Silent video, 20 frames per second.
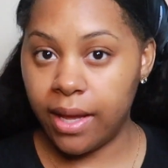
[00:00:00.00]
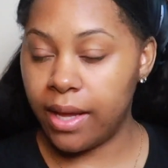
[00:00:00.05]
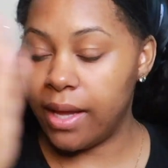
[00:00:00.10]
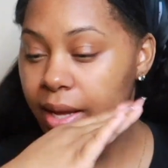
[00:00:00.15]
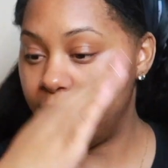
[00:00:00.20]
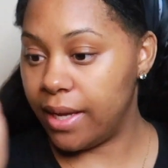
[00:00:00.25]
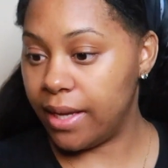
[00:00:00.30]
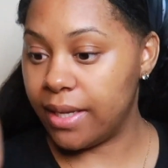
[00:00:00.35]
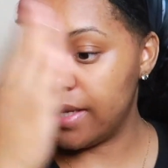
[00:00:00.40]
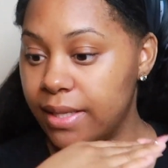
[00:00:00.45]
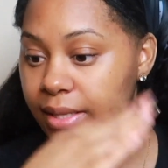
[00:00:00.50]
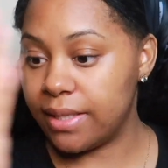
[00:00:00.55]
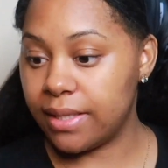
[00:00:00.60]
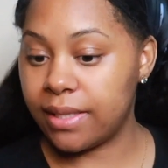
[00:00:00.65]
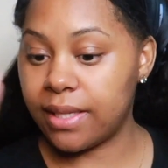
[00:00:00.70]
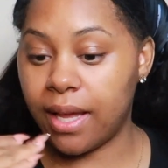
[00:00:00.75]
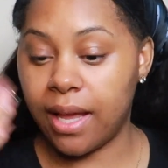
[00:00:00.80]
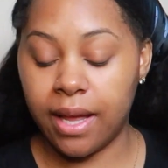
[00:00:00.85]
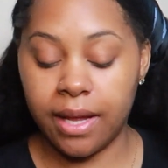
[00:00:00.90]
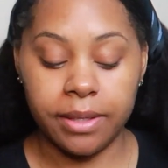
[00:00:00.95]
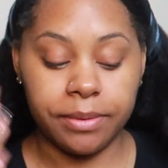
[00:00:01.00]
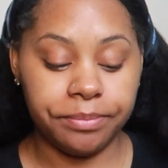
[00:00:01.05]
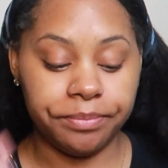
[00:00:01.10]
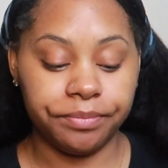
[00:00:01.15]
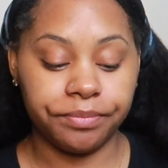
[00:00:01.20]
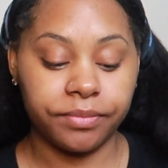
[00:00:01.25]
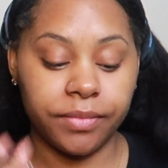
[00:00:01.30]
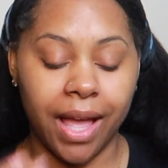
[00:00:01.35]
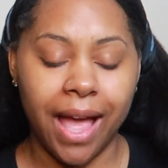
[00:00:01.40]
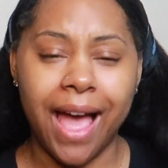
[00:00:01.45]
is,
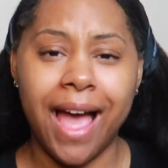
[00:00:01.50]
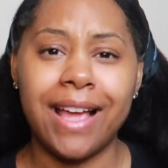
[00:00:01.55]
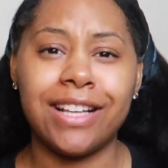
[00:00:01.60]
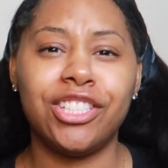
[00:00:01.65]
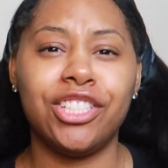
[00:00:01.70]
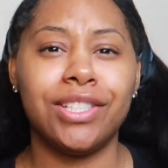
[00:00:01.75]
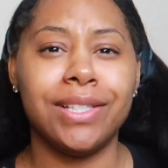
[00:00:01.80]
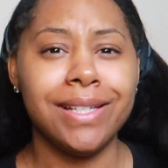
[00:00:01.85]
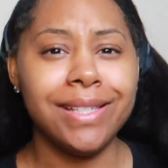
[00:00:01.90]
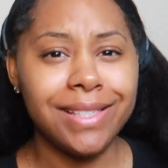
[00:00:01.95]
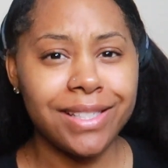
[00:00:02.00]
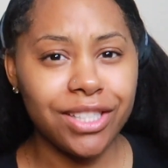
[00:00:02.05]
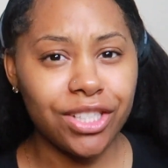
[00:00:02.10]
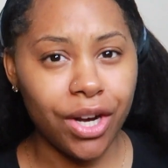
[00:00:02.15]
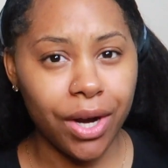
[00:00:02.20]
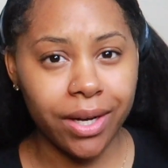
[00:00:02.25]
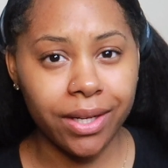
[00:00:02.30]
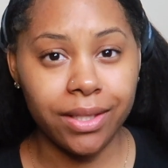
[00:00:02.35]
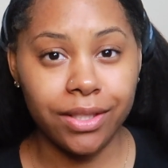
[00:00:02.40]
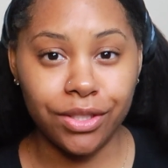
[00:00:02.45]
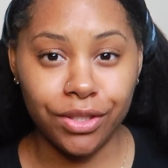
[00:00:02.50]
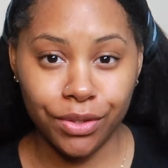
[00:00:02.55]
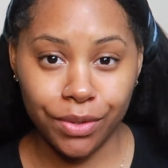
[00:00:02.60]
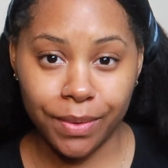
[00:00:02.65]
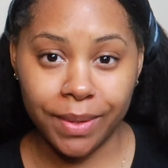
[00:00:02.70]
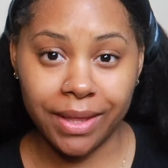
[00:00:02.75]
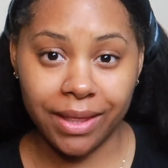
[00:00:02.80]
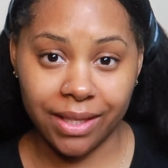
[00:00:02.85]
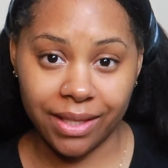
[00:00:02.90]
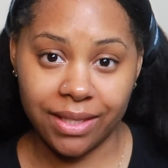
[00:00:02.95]
I just started
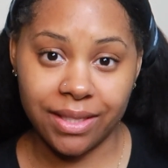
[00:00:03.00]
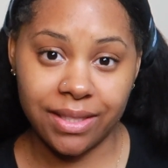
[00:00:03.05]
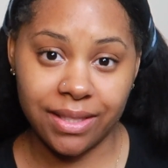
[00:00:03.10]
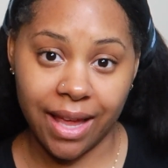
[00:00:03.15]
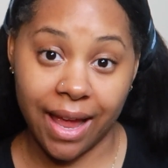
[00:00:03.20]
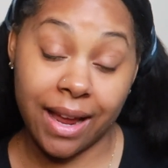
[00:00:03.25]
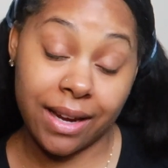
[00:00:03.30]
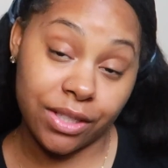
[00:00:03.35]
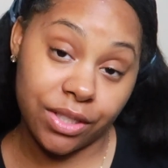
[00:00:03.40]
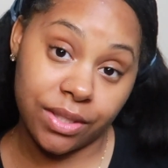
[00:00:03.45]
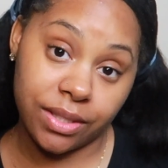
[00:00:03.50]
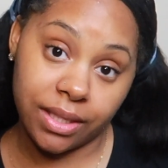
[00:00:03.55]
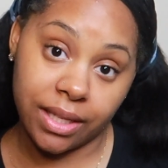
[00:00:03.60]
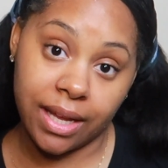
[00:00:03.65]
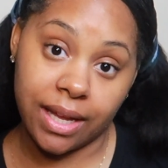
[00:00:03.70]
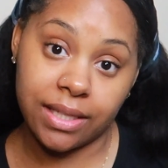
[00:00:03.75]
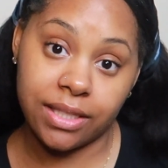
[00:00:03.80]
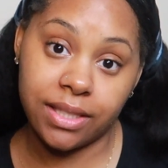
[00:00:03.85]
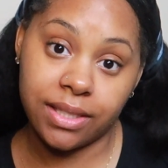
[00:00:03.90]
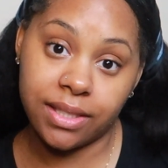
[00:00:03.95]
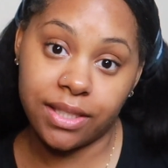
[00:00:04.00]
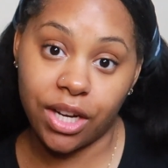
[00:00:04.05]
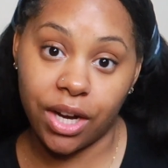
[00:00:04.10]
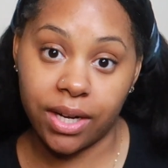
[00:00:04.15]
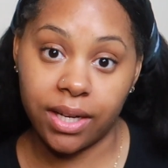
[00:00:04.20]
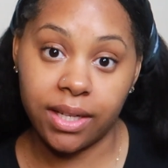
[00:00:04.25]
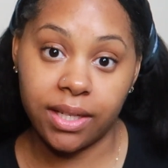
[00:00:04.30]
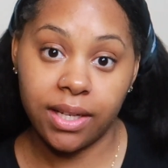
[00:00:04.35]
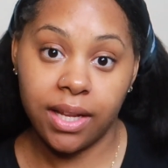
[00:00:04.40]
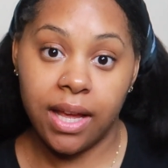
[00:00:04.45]
doing this actually. I just
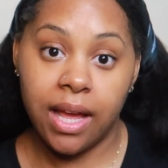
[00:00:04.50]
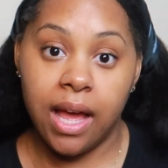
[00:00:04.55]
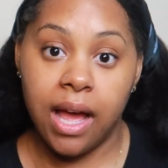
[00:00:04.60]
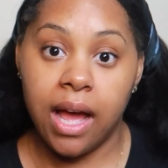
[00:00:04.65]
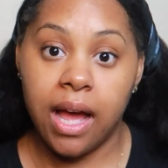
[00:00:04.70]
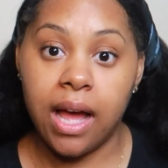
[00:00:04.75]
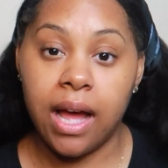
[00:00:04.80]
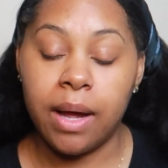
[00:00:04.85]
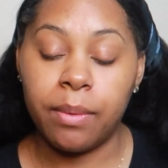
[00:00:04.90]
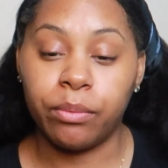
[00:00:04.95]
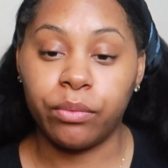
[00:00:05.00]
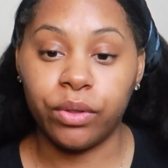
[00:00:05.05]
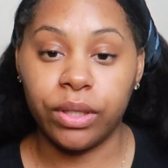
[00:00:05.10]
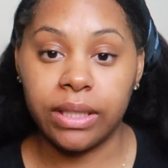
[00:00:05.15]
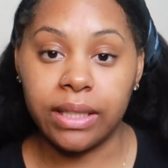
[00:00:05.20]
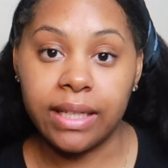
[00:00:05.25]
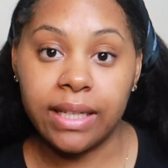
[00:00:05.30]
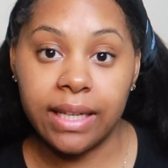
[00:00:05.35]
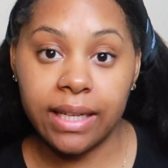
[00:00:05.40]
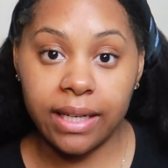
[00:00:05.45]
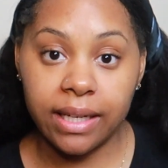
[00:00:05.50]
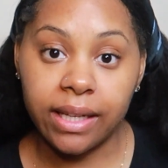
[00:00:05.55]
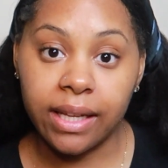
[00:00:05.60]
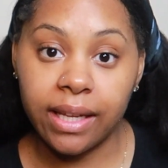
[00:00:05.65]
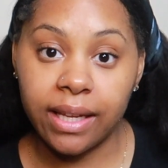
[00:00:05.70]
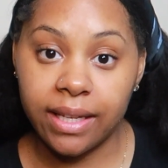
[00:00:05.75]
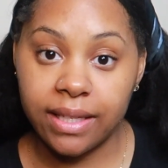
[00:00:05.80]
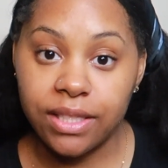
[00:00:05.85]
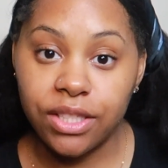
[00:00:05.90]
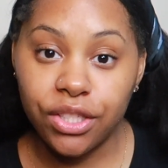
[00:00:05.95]
started really getting
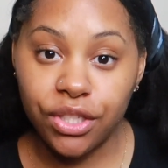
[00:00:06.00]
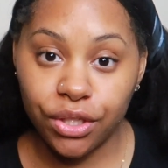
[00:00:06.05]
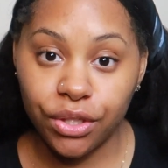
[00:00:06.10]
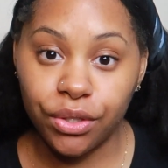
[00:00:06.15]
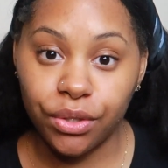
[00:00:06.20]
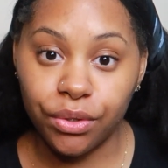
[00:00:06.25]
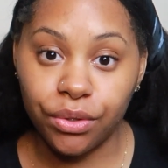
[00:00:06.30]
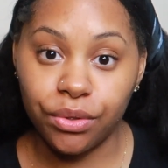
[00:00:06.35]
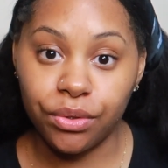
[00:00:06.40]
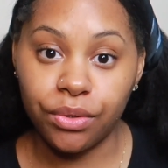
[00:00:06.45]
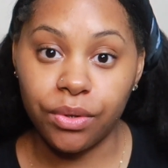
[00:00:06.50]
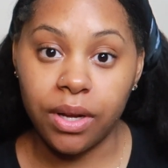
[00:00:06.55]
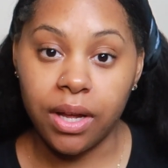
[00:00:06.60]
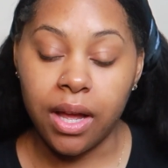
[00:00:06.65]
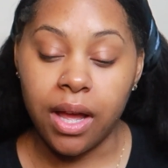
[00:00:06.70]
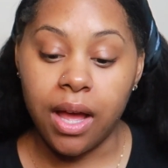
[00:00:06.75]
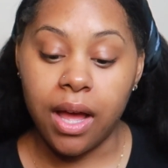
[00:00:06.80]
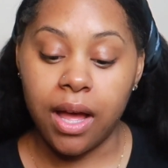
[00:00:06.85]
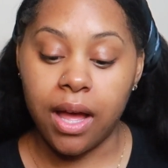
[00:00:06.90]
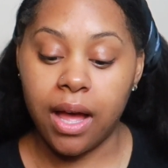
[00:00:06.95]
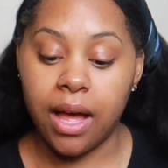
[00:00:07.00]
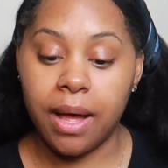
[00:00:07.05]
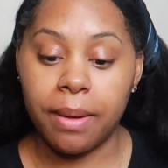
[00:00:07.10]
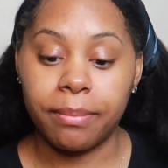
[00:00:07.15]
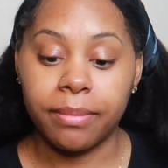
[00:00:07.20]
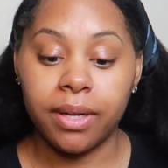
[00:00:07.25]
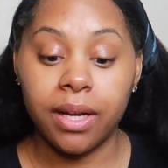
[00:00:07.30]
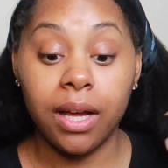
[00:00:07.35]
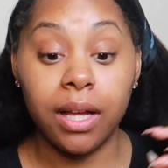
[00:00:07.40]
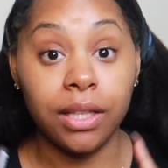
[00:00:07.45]
into
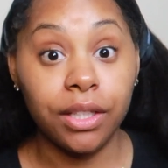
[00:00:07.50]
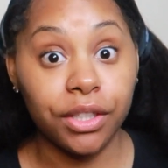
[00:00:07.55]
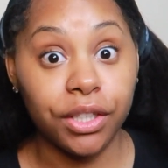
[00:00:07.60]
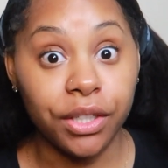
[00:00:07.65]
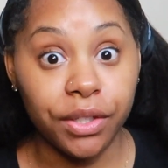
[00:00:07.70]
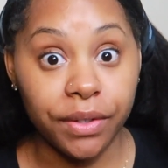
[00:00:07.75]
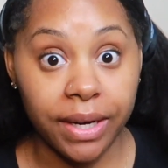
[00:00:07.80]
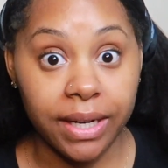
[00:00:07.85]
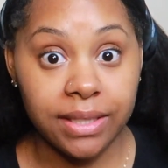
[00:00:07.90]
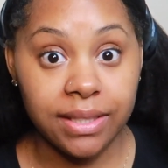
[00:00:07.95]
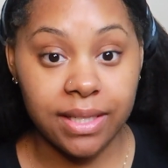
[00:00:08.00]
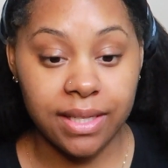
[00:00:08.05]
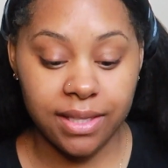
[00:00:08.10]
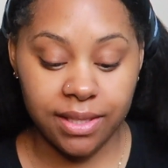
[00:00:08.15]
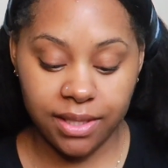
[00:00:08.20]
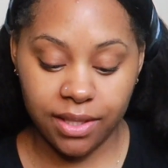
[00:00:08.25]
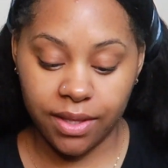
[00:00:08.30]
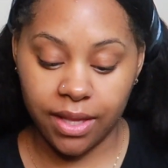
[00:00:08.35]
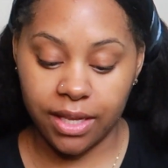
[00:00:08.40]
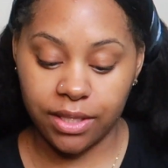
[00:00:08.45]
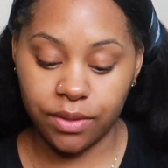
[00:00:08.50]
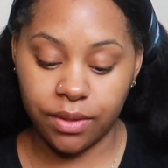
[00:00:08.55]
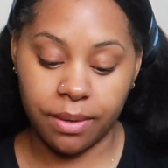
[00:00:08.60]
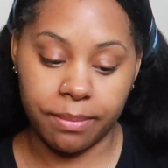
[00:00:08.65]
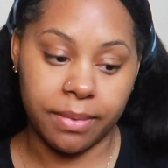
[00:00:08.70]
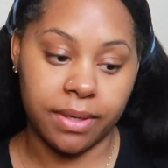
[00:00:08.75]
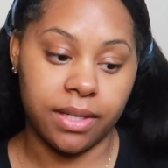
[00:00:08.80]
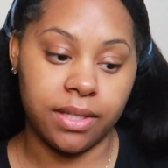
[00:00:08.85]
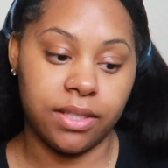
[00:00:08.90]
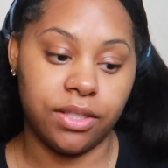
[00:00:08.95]
color correcting. So that's what I'm
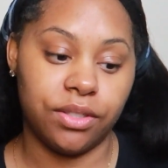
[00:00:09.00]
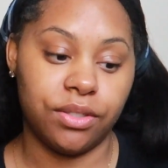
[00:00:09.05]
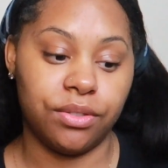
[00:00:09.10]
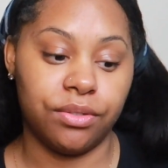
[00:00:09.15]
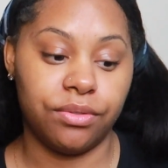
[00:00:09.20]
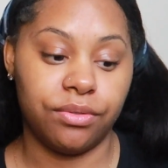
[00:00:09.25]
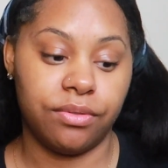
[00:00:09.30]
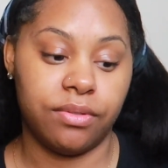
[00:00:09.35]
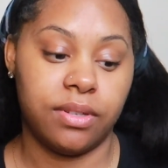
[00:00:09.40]
gonna do.